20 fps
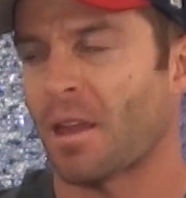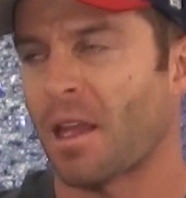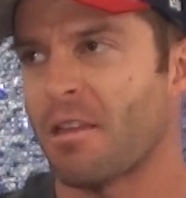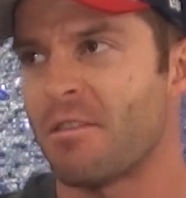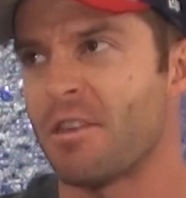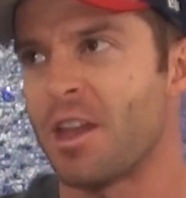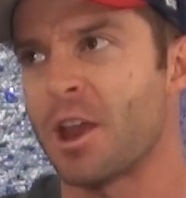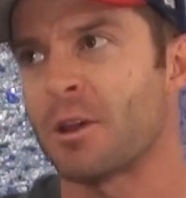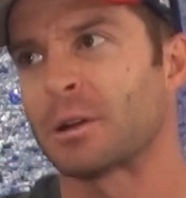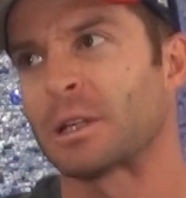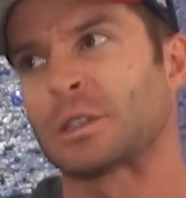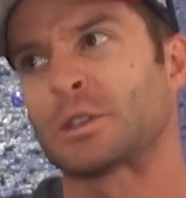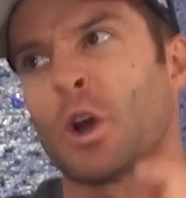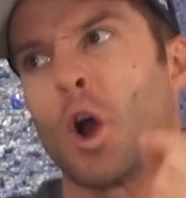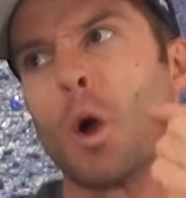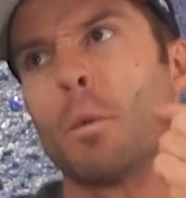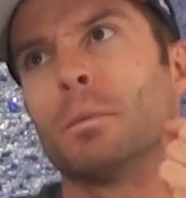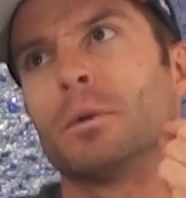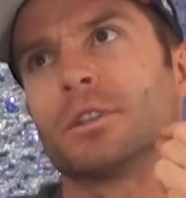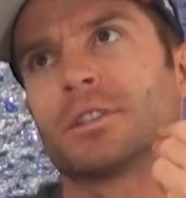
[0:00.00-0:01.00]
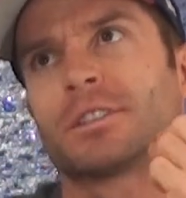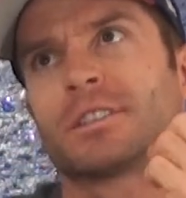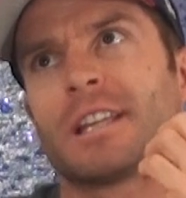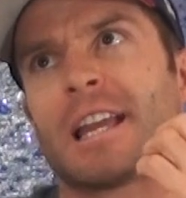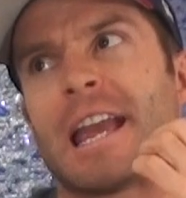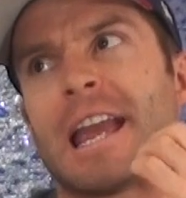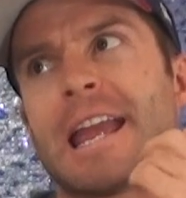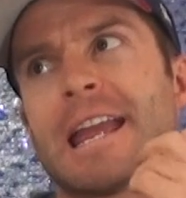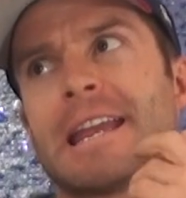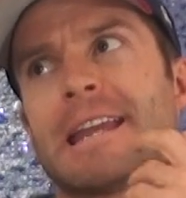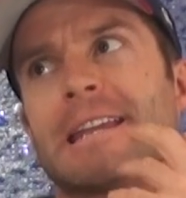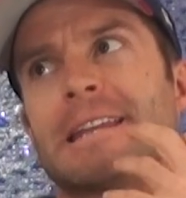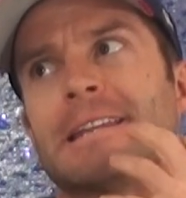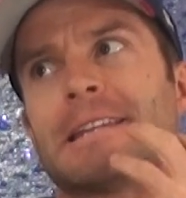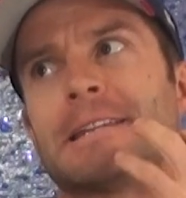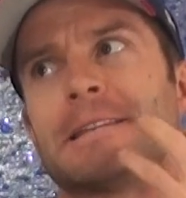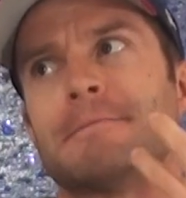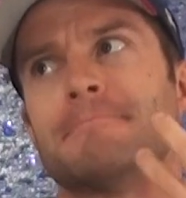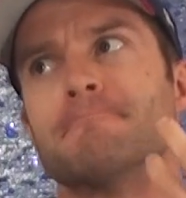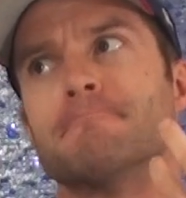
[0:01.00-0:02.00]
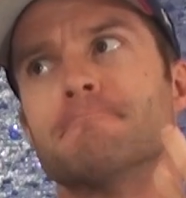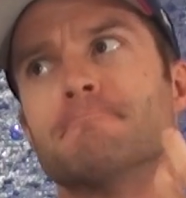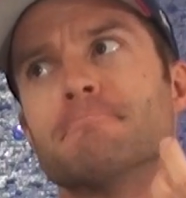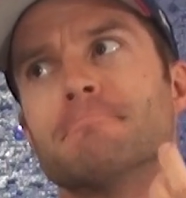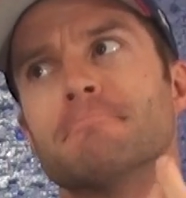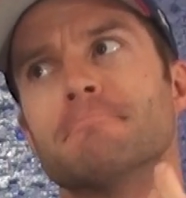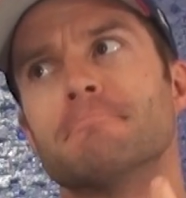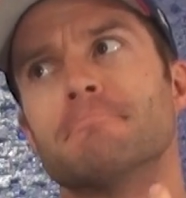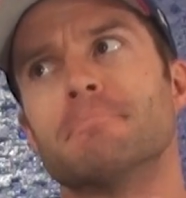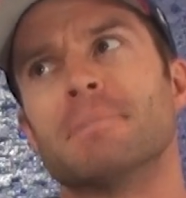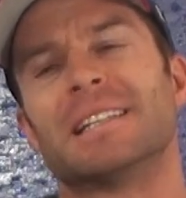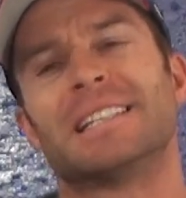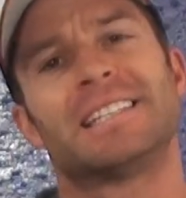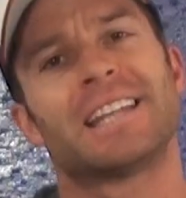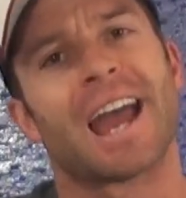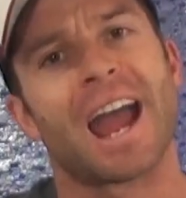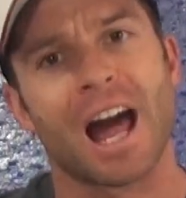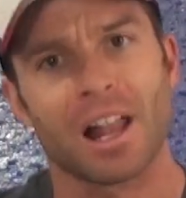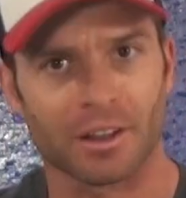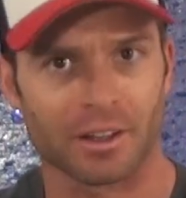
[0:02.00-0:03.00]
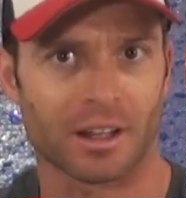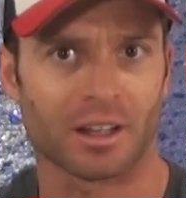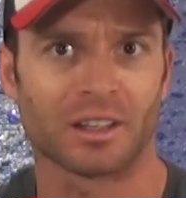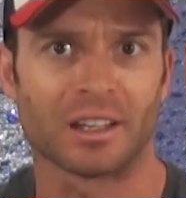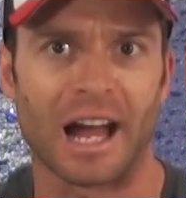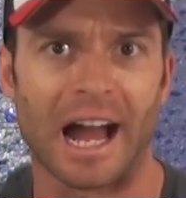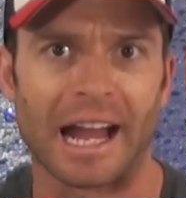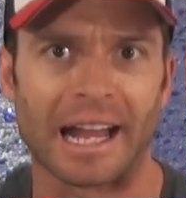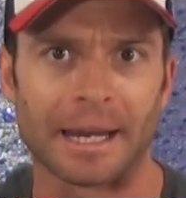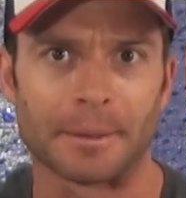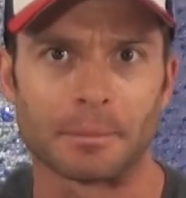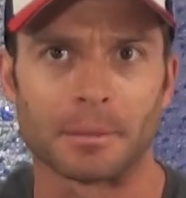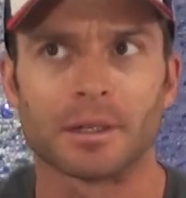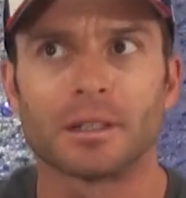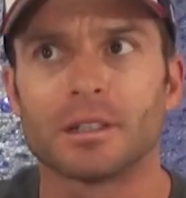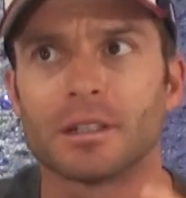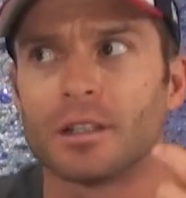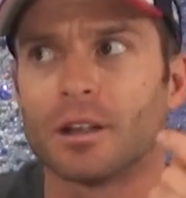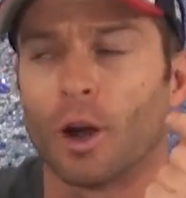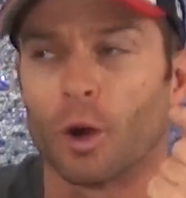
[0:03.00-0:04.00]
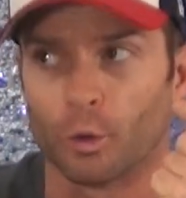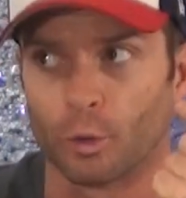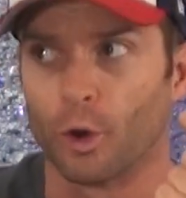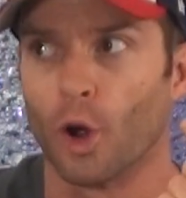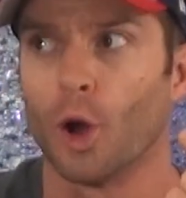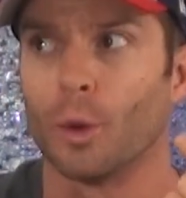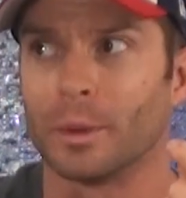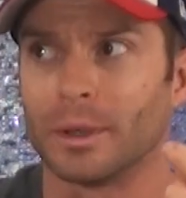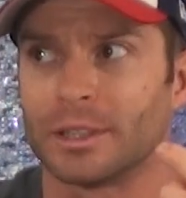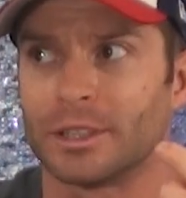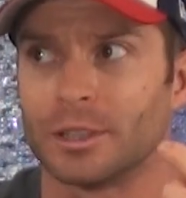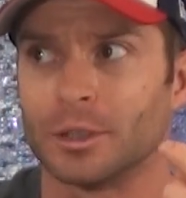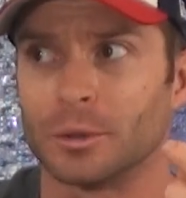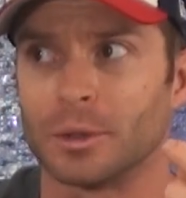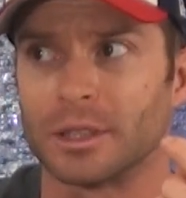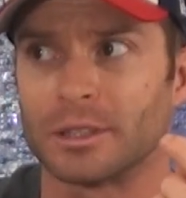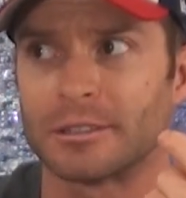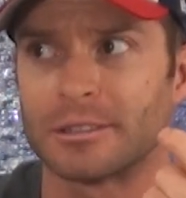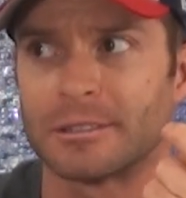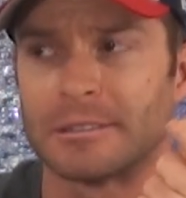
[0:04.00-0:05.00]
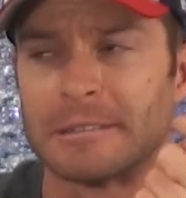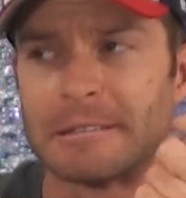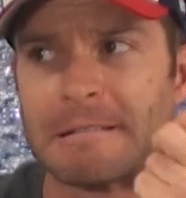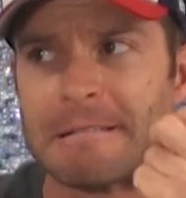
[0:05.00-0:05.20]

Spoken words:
There is almost a metallic lime aroma to it.